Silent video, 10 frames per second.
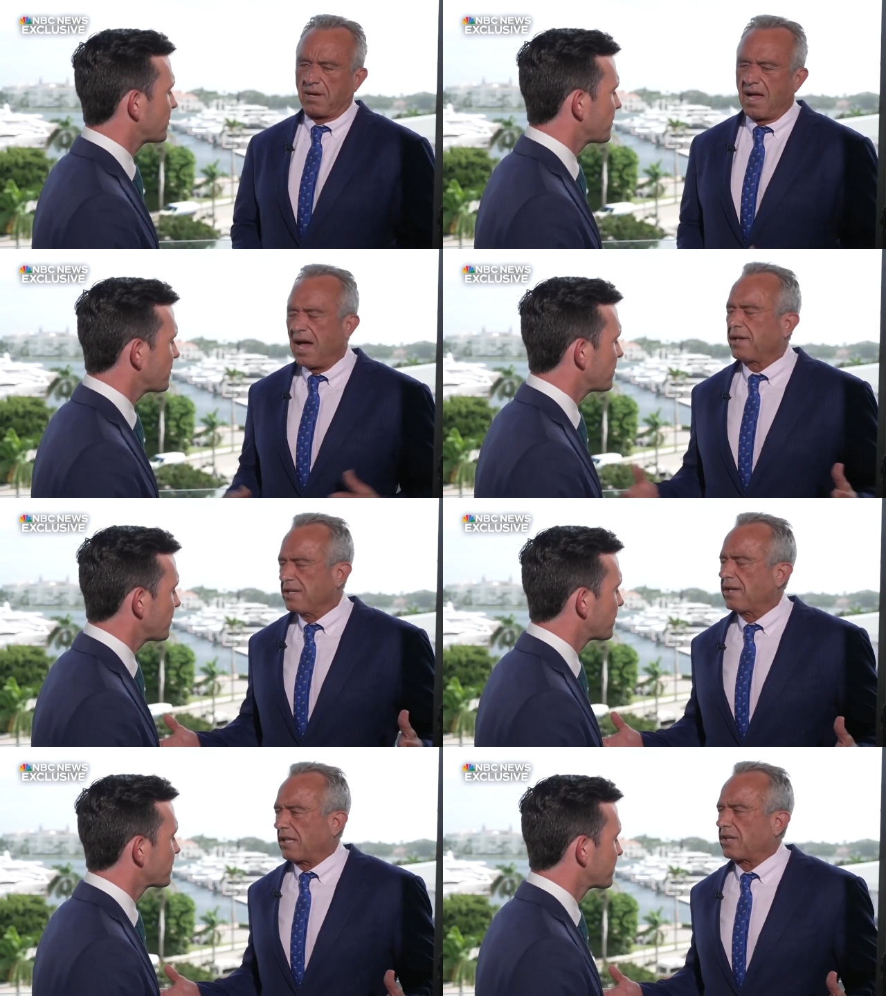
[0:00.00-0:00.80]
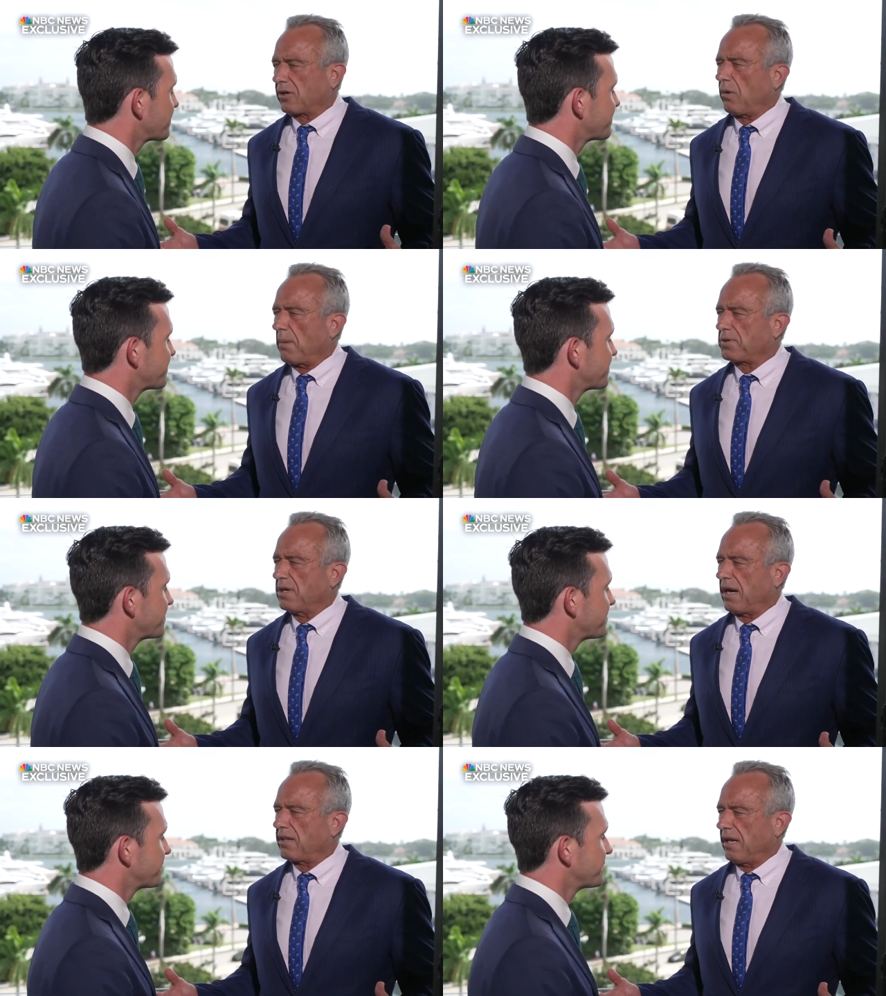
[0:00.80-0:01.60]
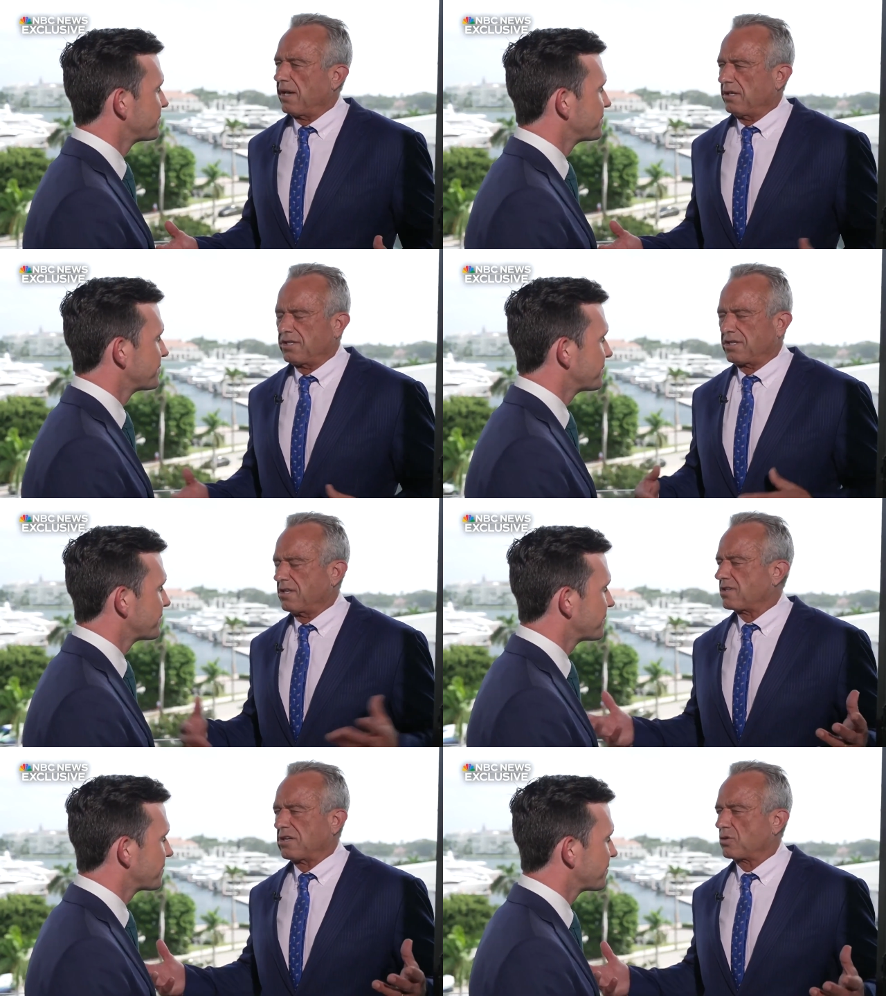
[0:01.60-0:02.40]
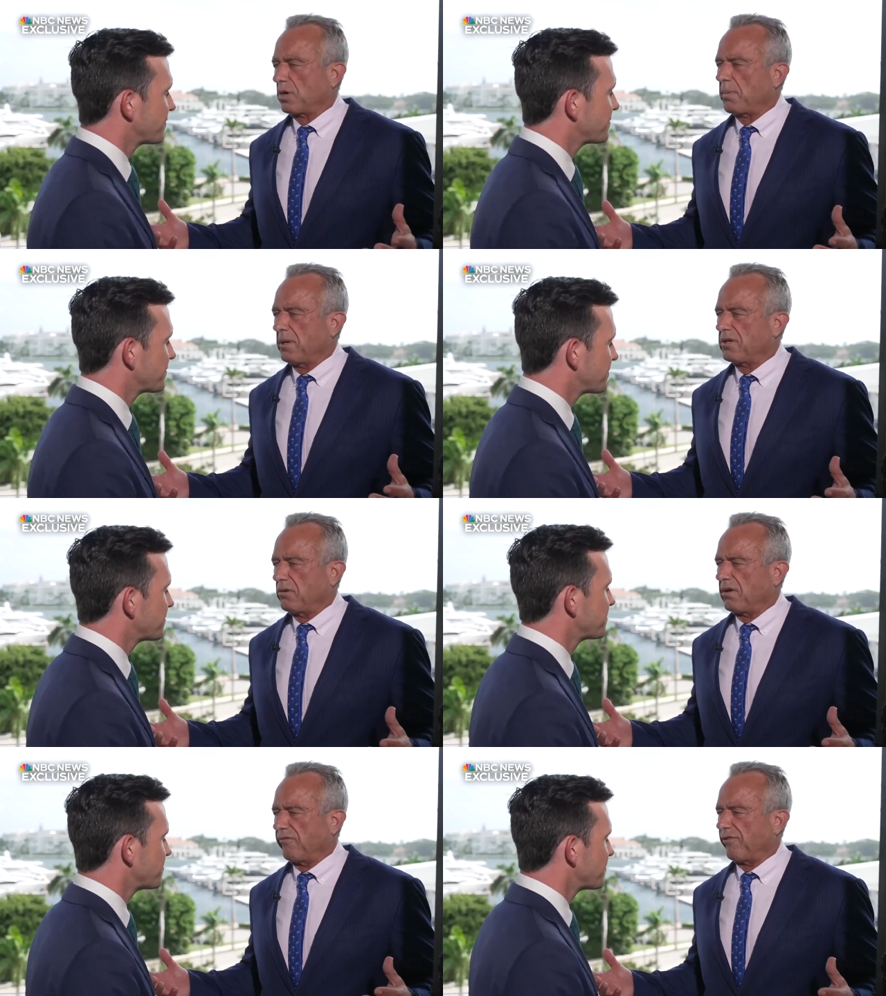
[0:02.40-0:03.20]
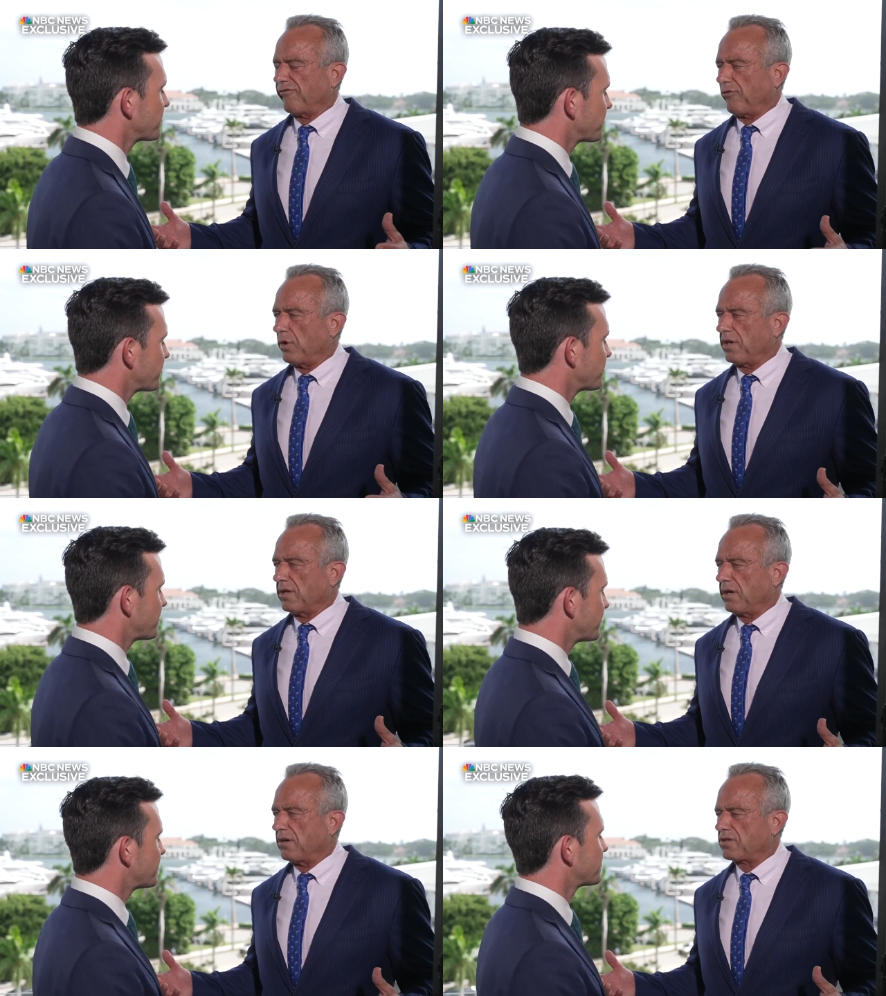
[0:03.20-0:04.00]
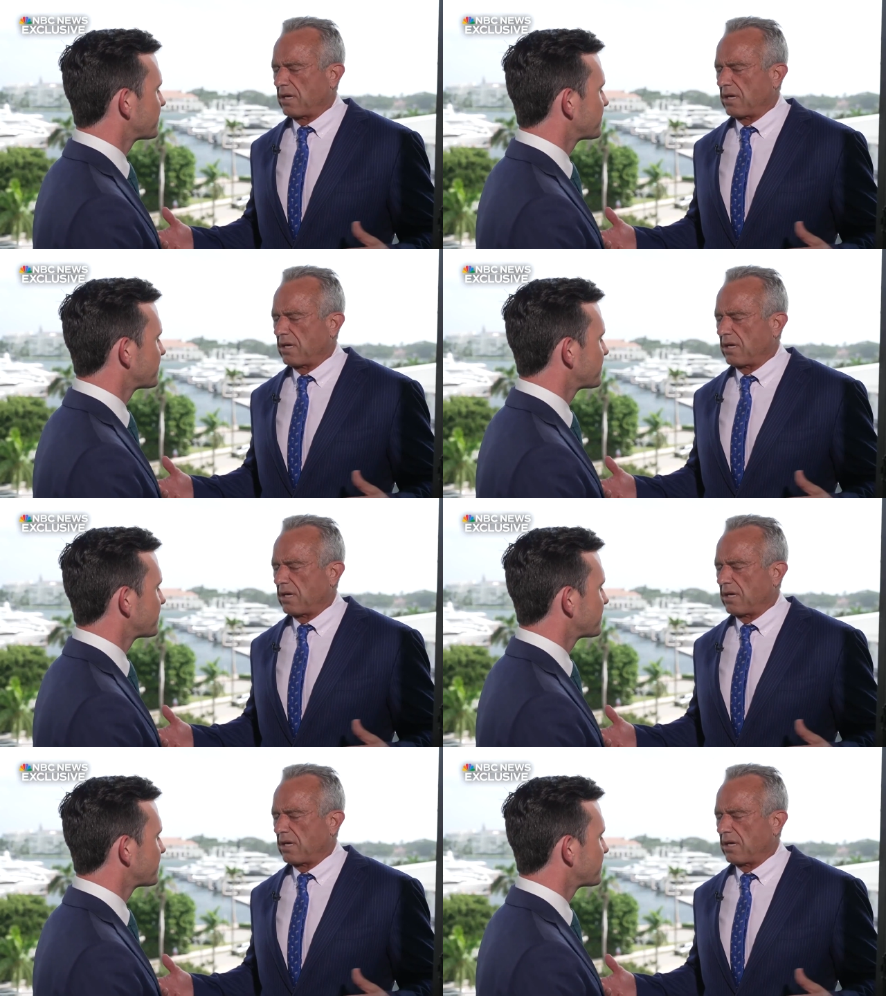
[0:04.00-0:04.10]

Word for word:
Speaker 1: I can get the corruption out of the agencies. This is what I've been doing for 40 years.